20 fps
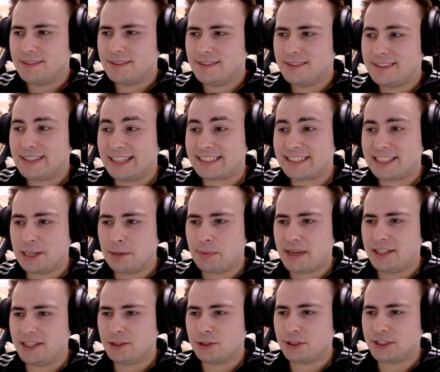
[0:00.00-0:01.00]
That's going to
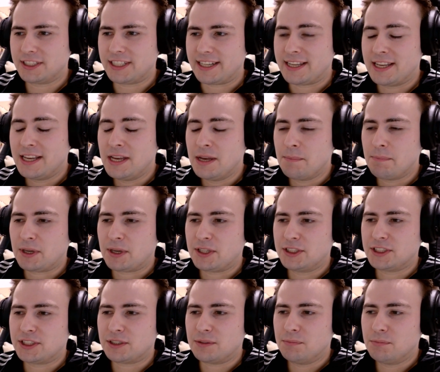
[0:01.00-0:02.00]
be interesting,
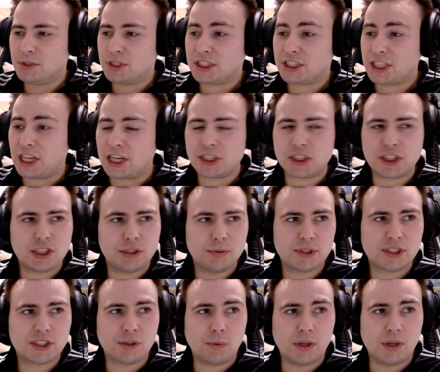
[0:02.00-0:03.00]
because Musashi
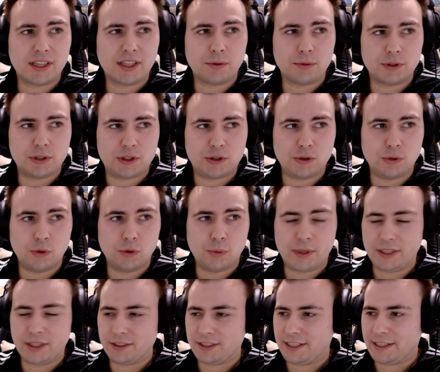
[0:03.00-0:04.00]
was the one that was
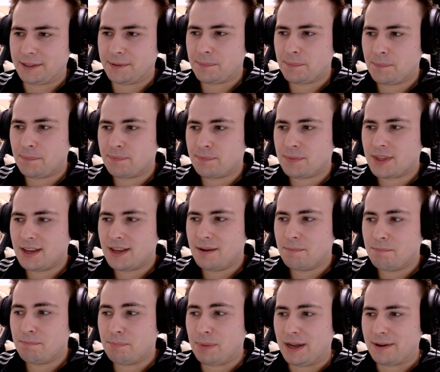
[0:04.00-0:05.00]
dual-wielding,
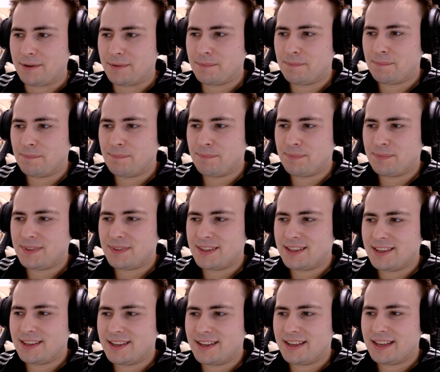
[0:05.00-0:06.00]
but
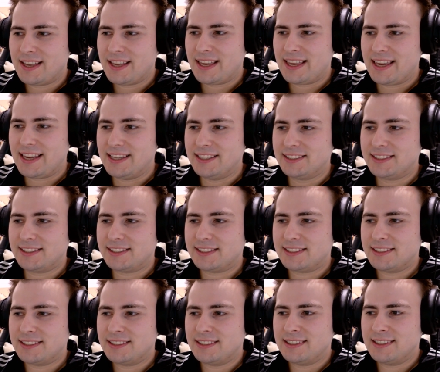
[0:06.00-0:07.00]

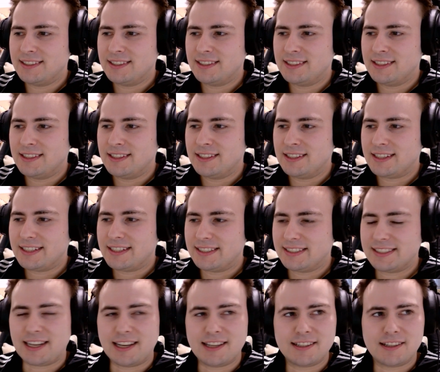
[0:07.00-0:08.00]
his
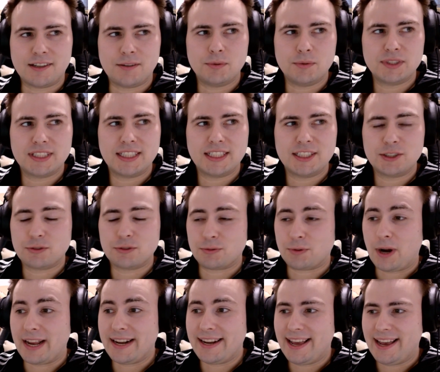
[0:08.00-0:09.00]
katana was in his
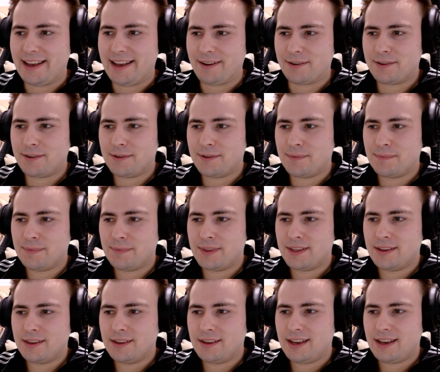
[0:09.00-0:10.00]
right hand,
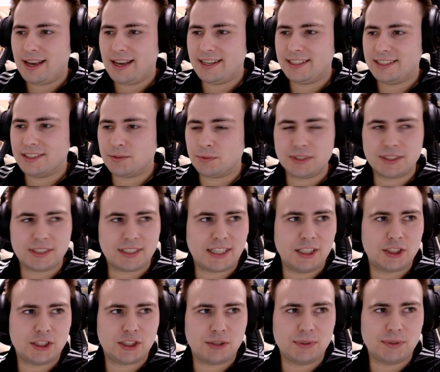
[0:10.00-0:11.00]
and his
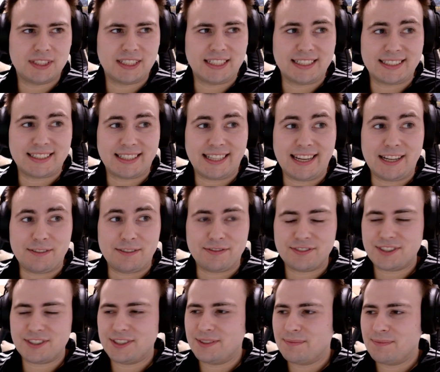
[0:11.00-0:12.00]
Wazukishi was in his
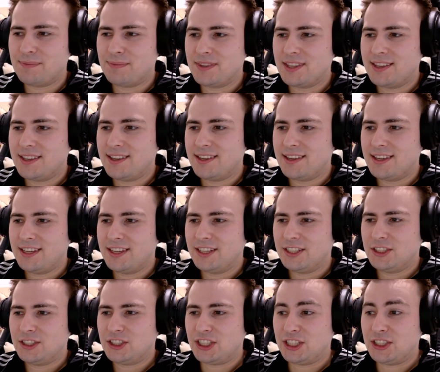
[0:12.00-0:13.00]
left.
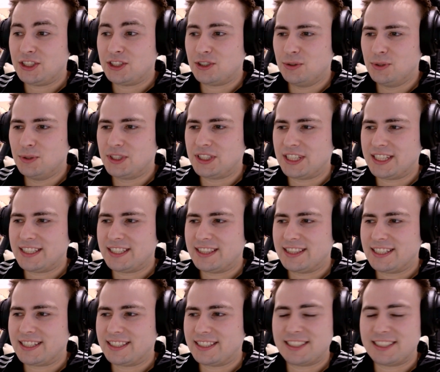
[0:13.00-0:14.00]
She's using
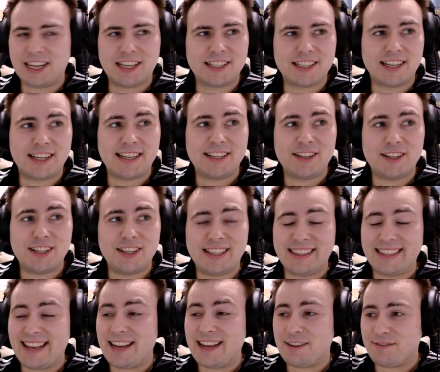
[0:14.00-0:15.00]
the katana in her
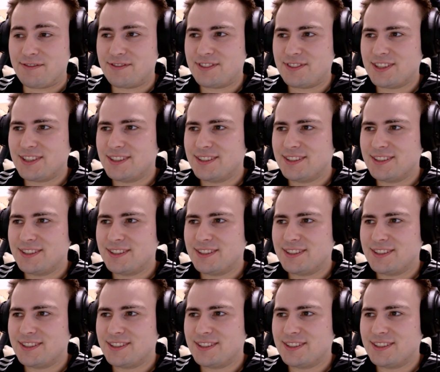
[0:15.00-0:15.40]
left.